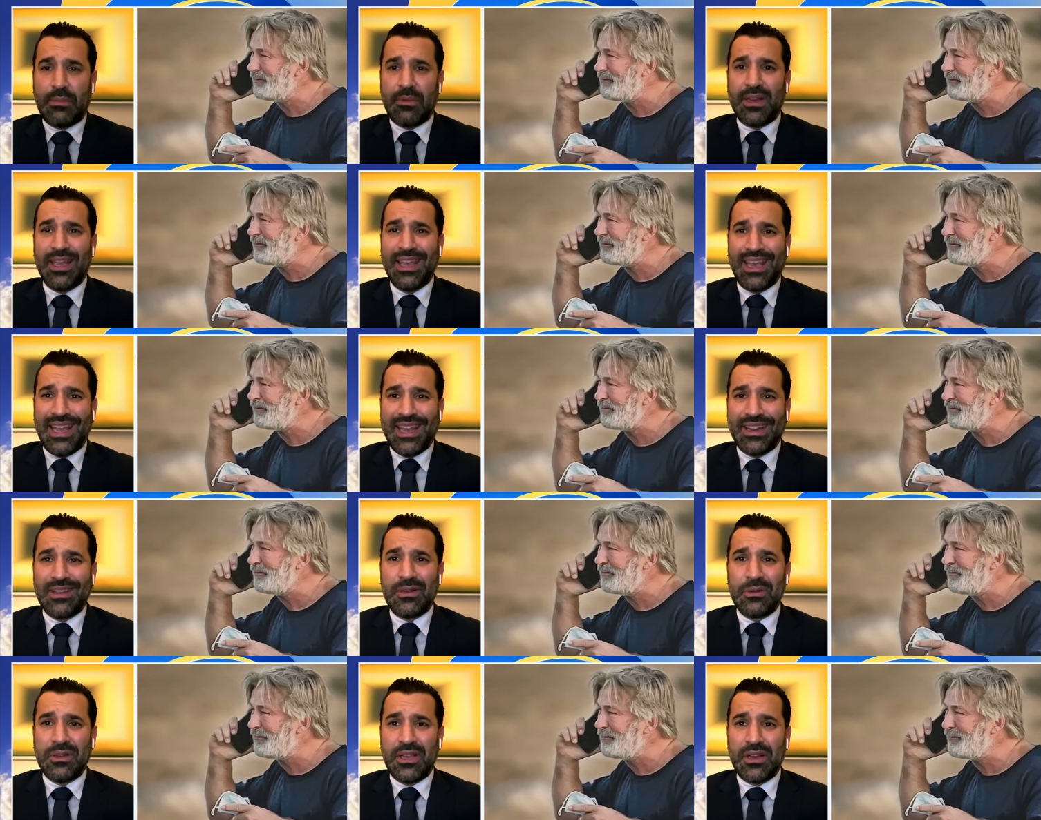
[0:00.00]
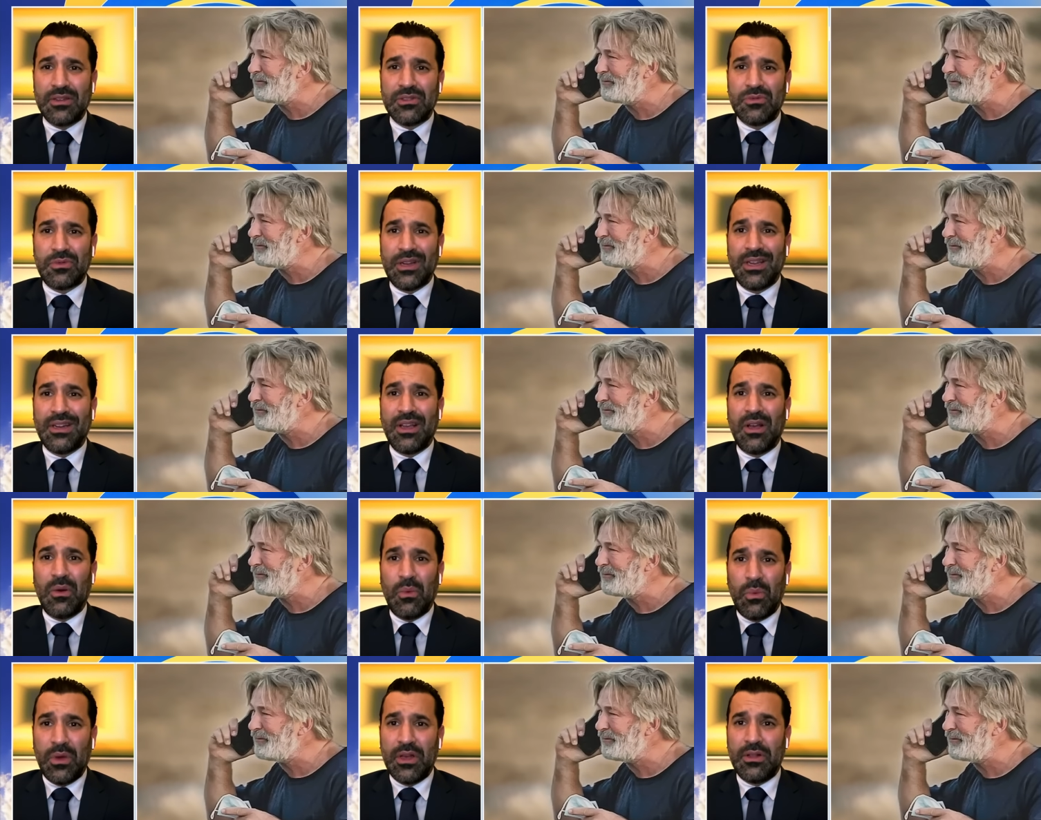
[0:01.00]
Speaker 1: happen. Hannah Gutierrez Reed
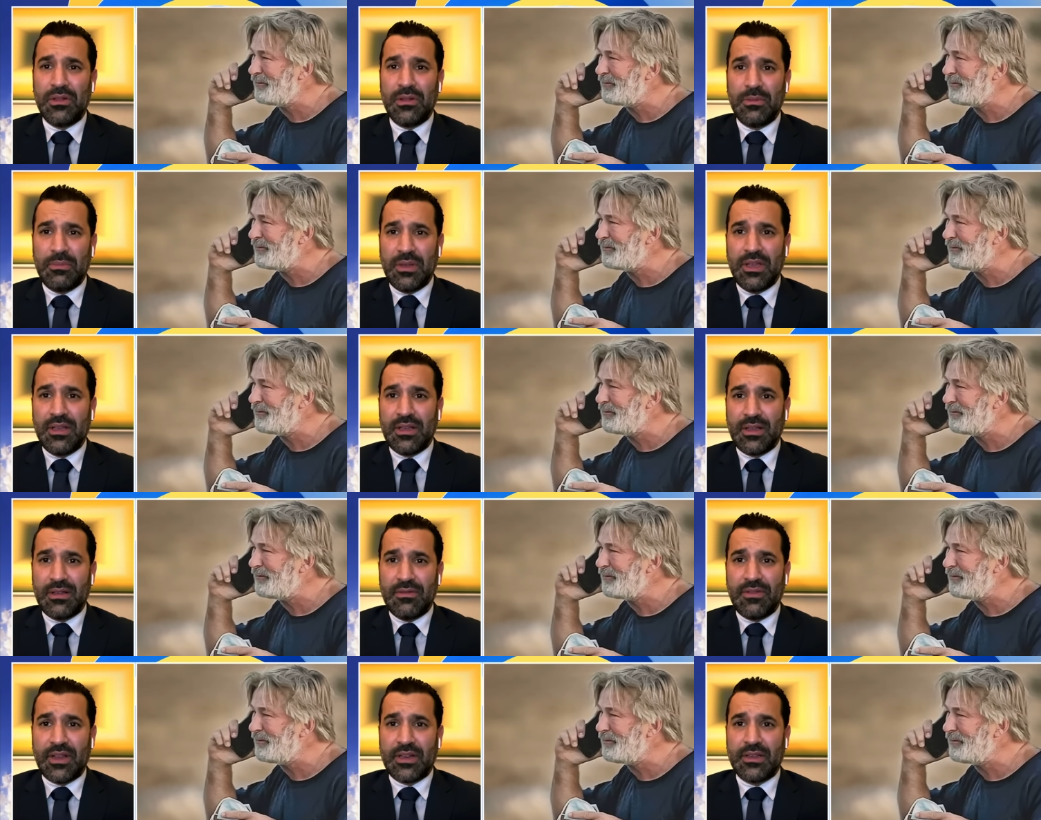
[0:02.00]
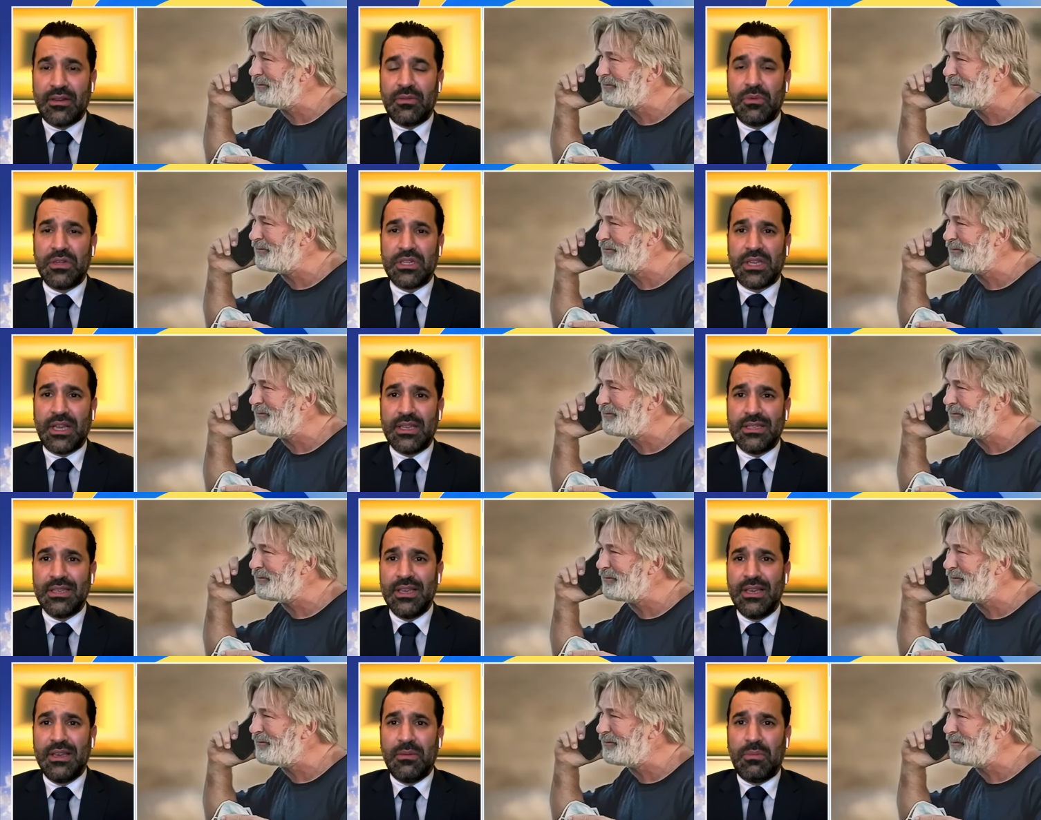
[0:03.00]
will be convicted, in which case
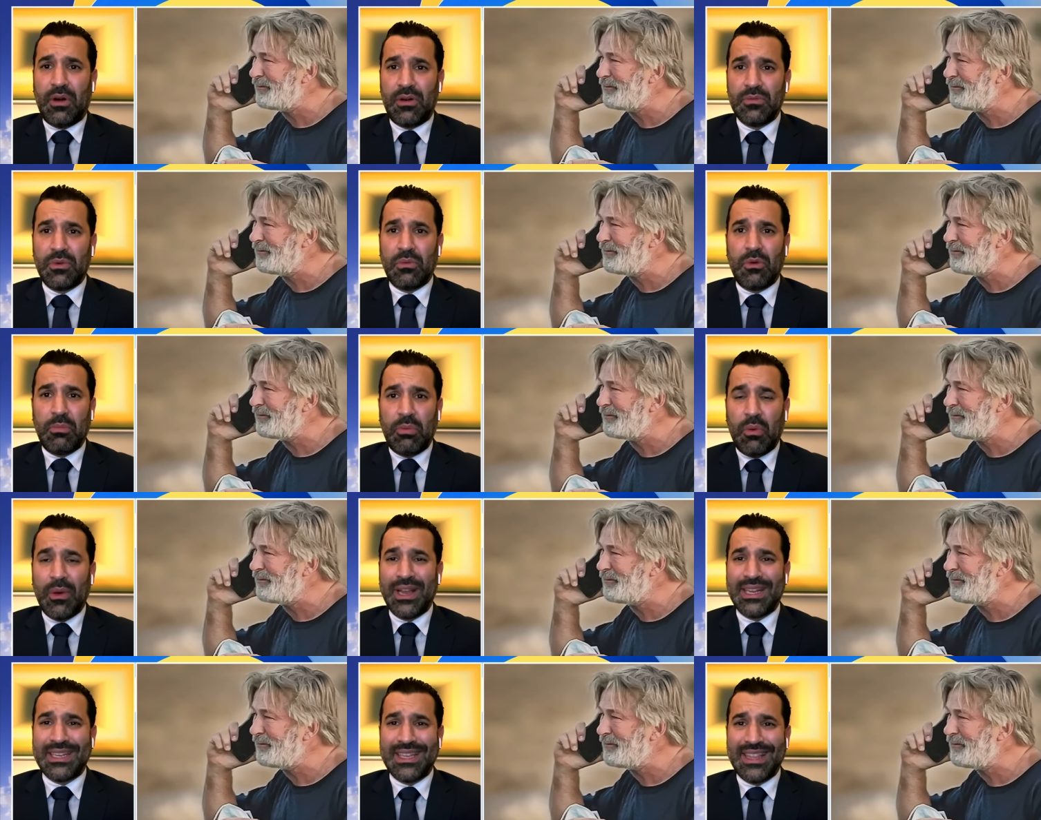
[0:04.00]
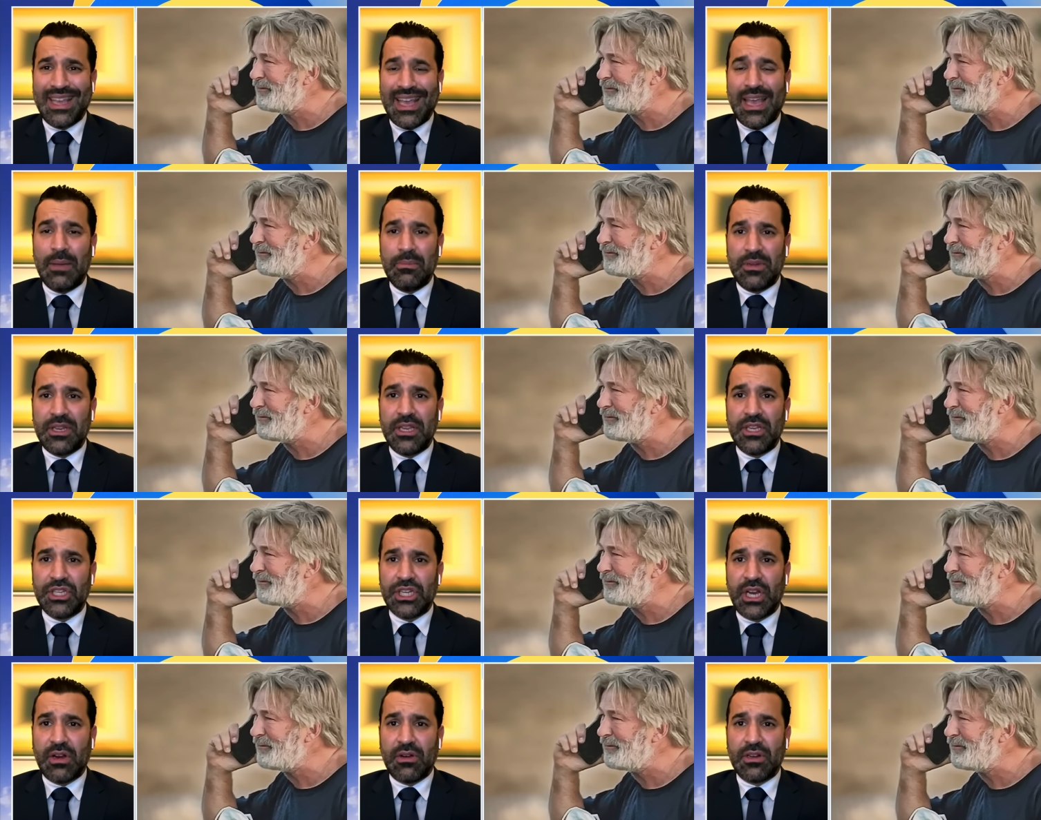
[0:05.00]
Baldwin will point to the empty
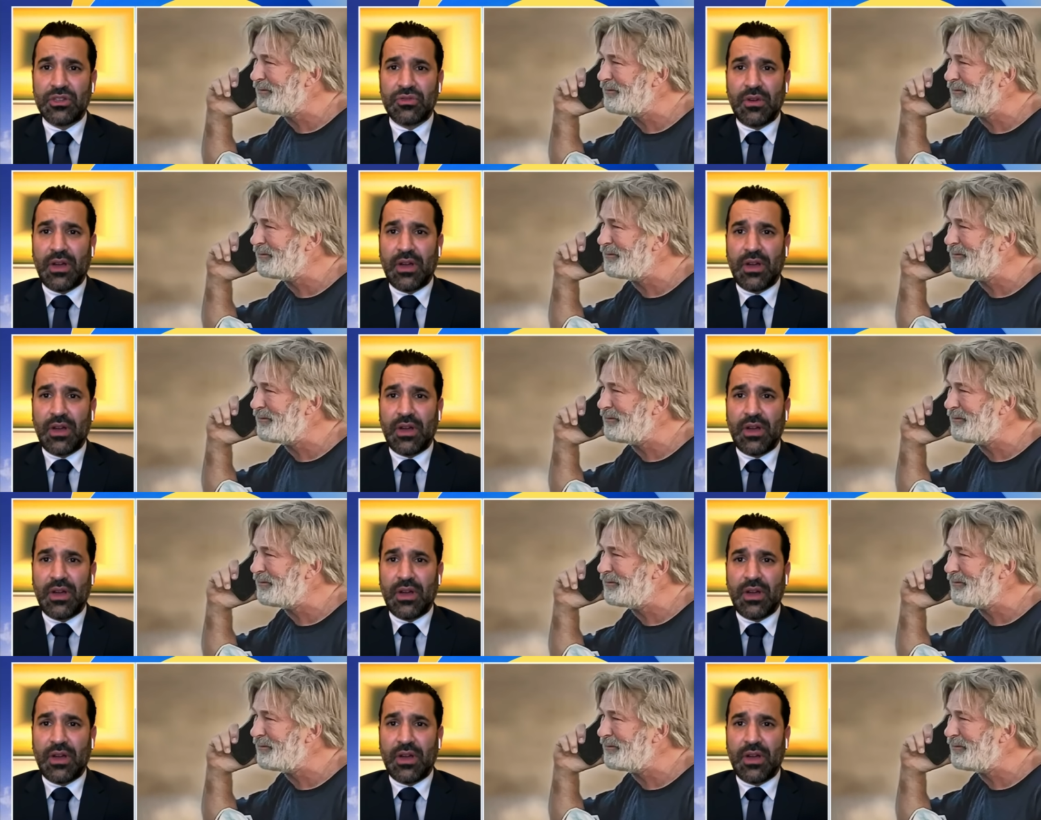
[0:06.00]
chair at